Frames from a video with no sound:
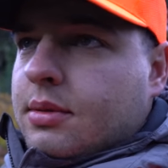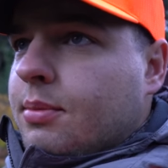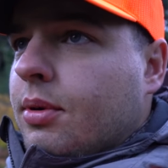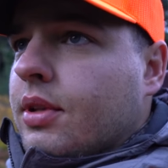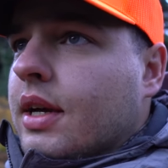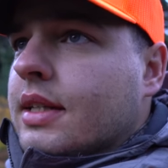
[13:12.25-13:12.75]
We
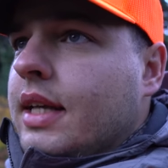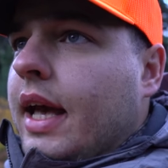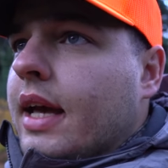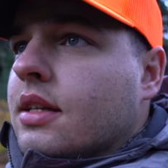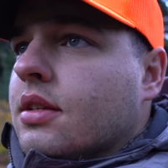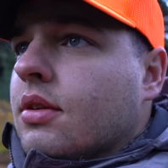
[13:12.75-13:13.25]
both got
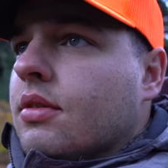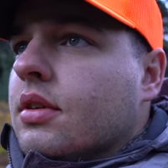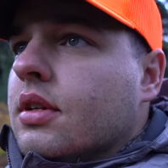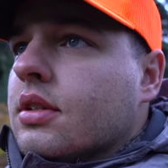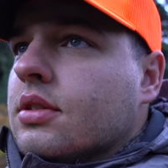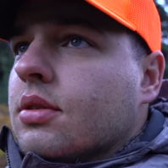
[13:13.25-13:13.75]
tagged, so
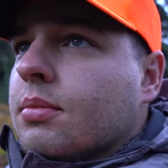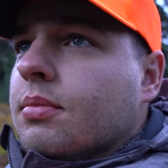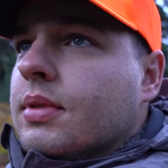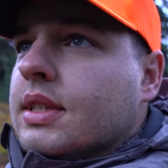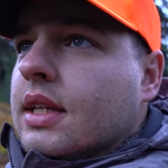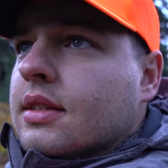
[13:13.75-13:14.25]
there's no
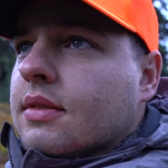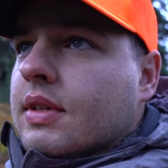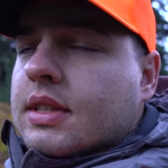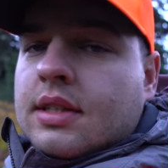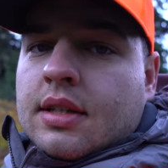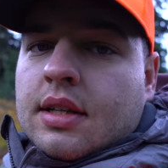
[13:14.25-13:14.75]
sense of
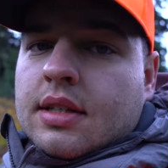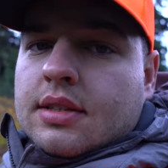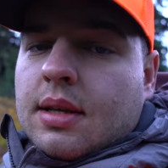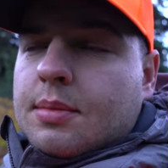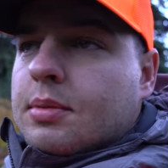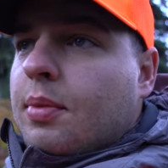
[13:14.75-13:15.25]
us sitting in the
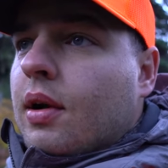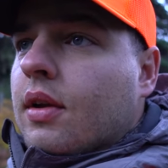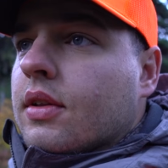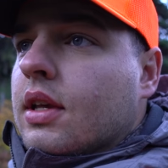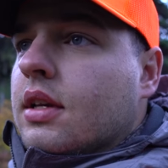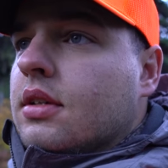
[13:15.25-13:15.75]
same spot all
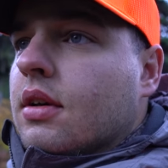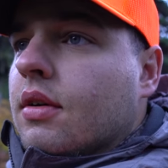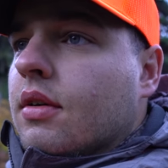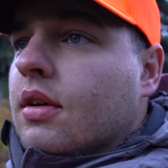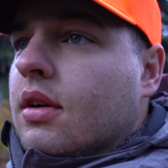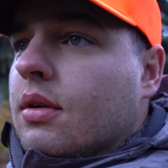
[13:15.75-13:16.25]
day. So
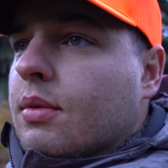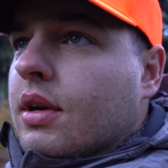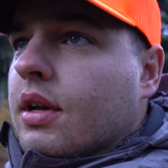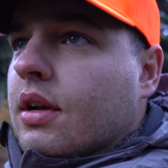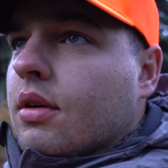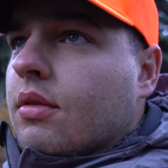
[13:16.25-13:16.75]
we're
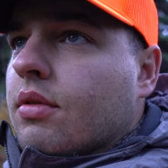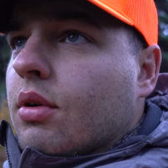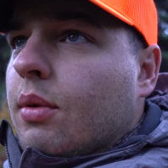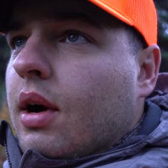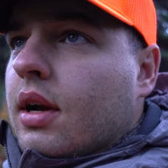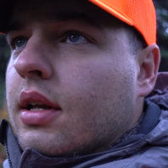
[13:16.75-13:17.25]
gonna go for a
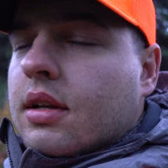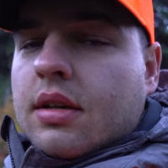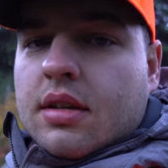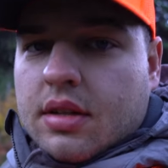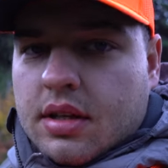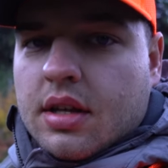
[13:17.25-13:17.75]
walk and
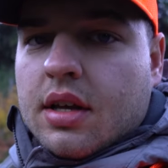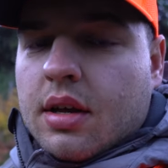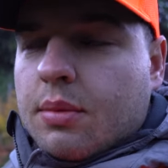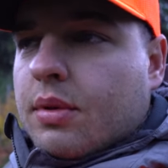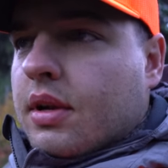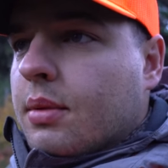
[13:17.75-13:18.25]

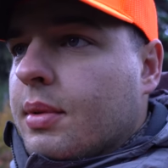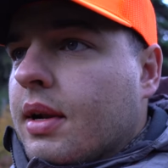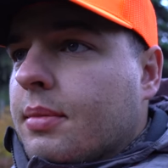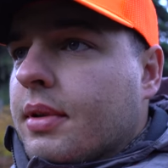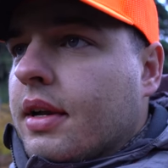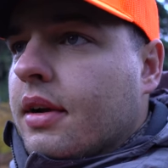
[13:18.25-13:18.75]
we're gonna meet
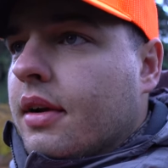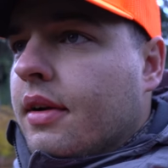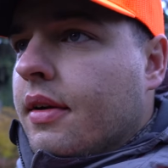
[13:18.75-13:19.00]
up later.